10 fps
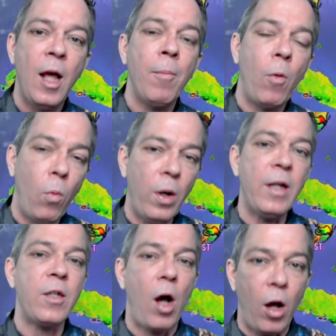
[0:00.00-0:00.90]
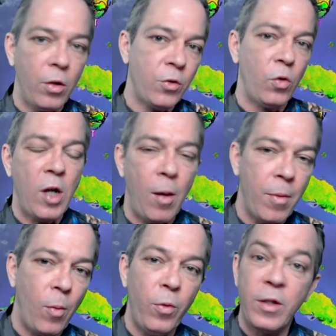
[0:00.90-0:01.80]
but what is also coming
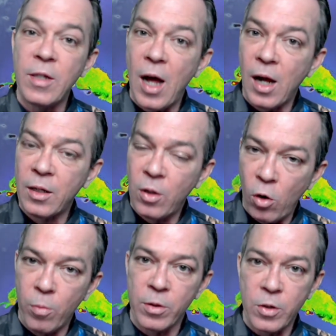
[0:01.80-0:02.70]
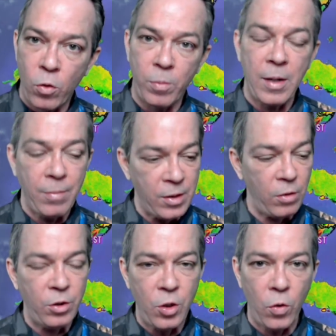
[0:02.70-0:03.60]
up with this October storm, because I'm
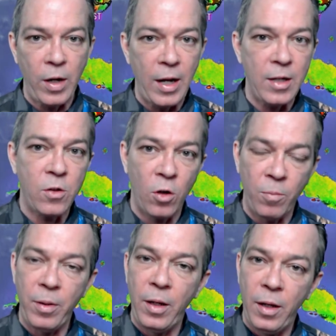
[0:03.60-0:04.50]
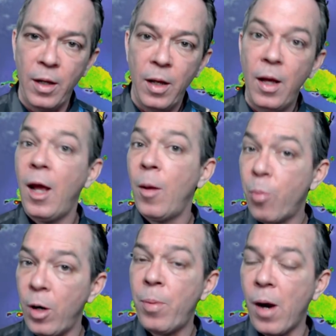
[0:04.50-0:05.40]
still showing that is going to be a
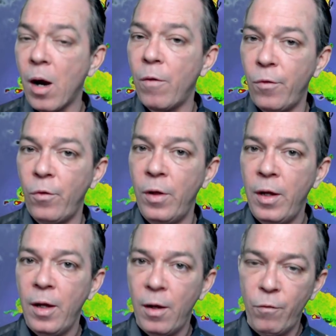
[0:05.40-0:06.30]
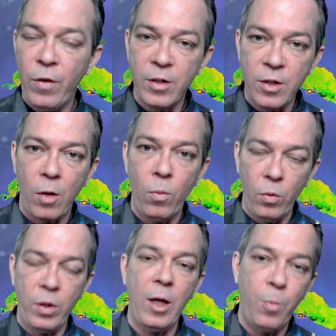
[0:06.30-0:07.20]
pretty powerful event. So I will
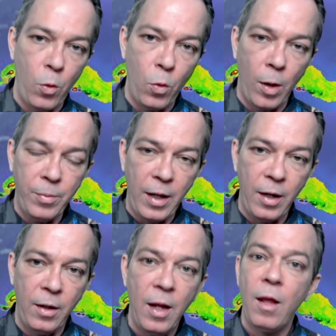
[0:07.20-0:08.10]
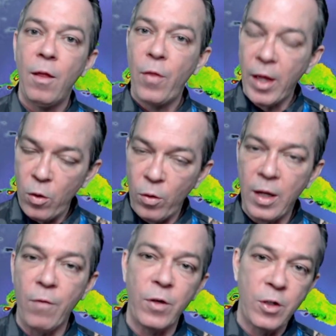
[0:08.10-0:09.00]
keep you updated. Thank you
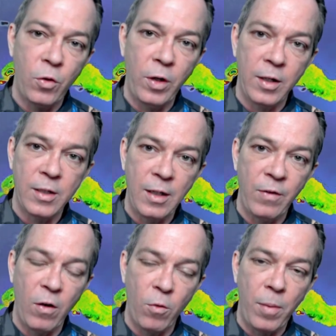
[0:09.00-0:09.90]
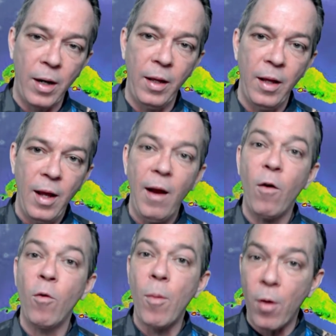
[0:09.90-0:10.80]
again for tuning in this evening, everybody. And
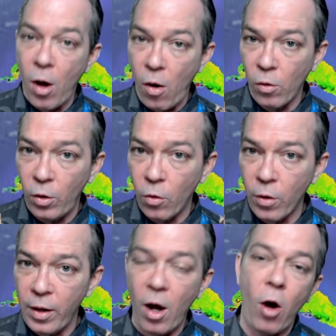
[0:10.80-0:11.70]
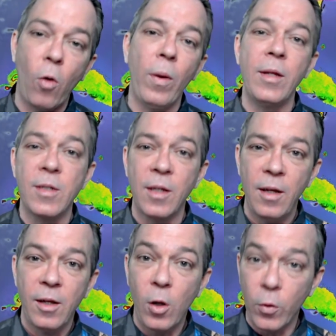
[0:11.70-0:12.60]
remember, all glory always
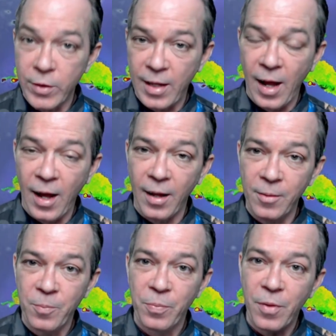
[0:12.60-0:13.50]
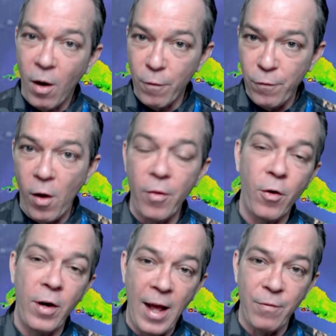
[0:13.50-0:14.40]
goes to God, our Father
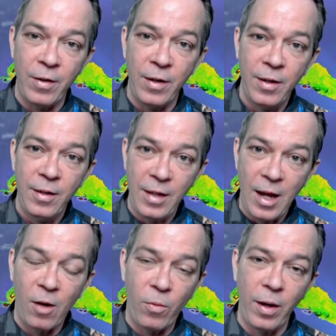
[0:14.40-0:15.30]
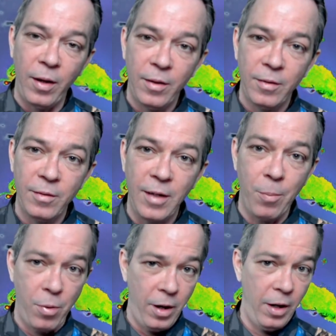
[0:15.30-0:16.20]
in heaven, Yahweh. And I
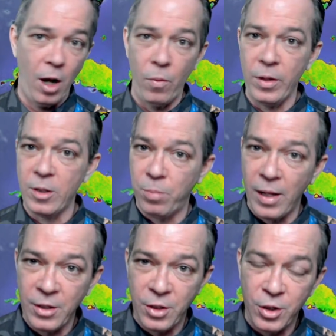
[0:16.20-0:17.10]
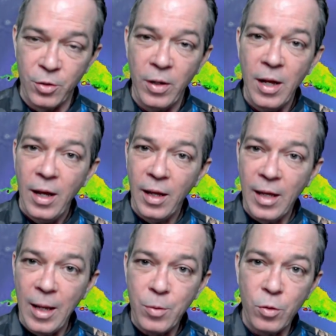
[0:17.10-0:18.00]
pray he always blesses you and
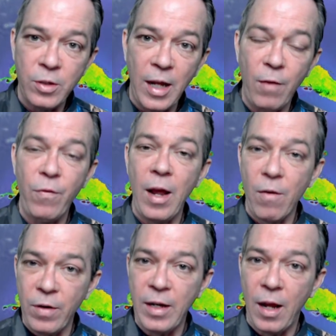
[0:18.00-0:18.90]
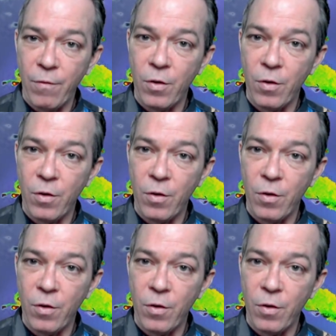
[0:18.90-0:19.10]
keeps you safe every day of